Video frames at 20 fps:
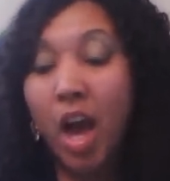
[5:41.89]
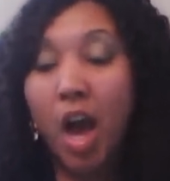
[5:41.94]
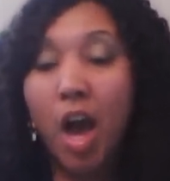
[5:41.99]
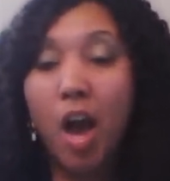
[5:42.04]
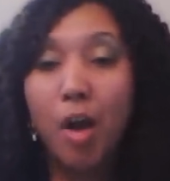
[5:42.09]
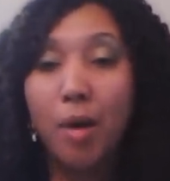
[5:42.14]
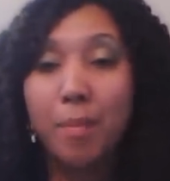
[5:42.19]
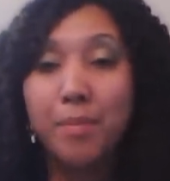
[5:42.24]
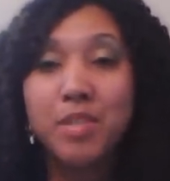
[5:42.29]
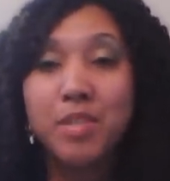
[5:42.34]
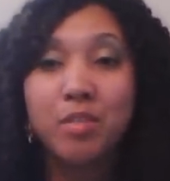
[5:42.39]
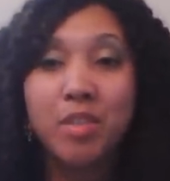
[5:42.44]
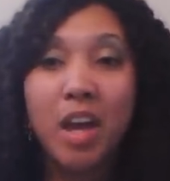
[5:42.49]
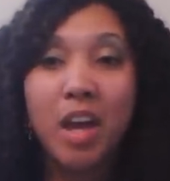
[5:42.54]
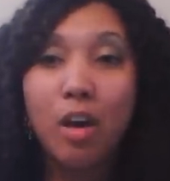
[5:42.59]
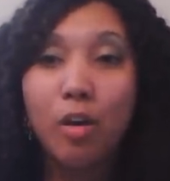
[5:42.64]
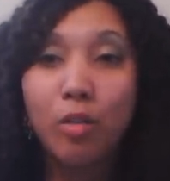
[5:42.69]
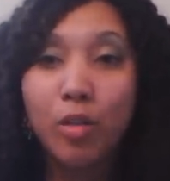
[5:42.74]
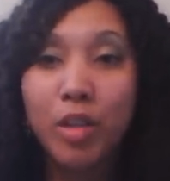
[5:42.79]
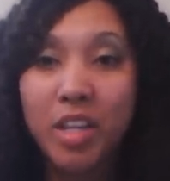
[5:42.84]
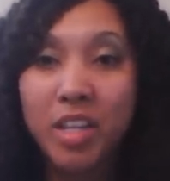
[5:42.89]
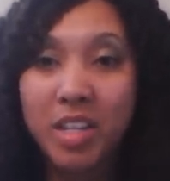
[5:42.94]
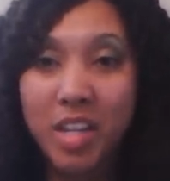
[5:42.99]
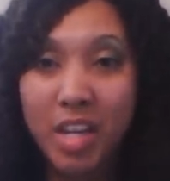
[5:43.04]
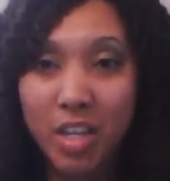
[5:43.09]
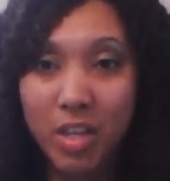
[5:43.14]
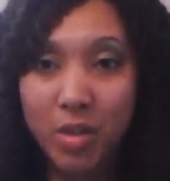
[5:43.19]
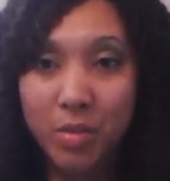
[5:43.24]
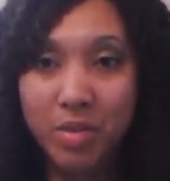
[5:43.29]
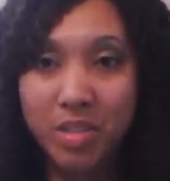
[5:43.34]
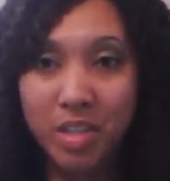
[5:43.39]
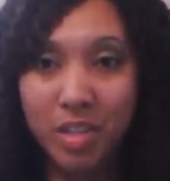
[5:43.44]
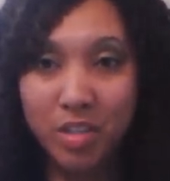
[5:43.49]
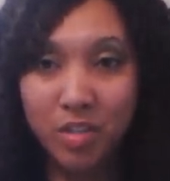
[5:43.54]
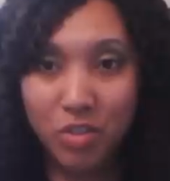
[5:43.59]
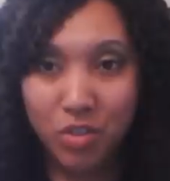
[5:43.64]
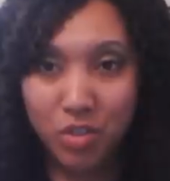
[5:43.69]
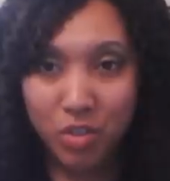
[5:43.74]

Um, so not only can I use it